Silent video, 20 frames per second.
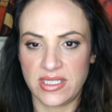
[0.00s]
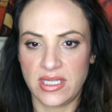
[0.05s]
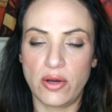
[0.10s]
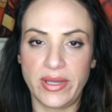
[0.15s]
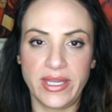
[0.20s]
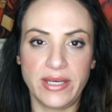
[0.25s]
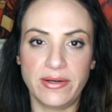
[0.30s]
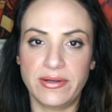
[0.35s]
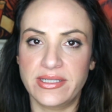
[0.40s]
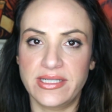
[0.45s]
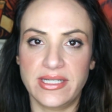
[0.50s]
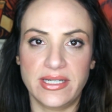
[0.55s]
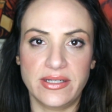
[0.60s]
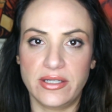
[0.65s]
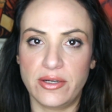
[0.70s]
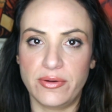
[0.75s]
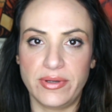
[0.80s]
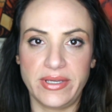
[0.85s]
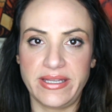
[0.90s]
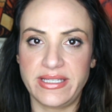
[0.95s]
coherent
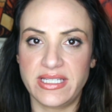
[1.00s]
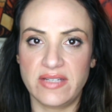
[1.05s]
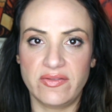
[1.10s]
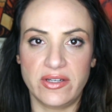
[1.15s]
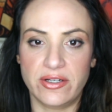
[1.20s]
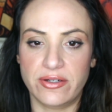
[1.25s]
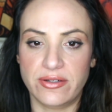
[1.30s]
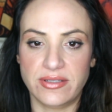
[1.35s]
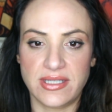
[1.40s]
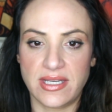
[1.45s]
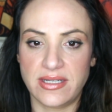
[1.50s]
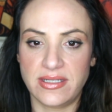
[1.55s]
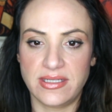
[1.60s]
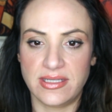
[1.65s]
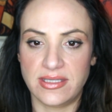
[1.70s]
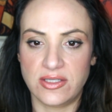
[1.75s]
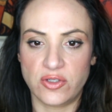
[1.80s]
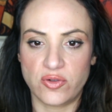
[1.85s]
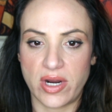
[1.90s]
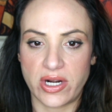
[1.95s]
and cohesive in her
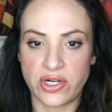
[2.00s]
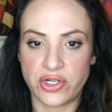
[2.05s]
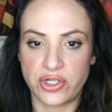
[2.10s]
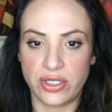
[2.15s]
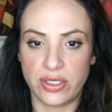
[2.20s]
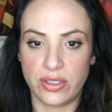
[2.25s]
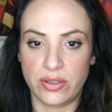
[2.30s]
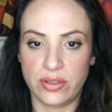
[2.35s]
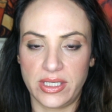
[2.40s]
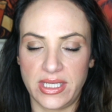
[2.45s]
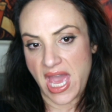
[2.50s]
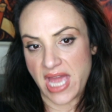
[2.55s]
sentence structure.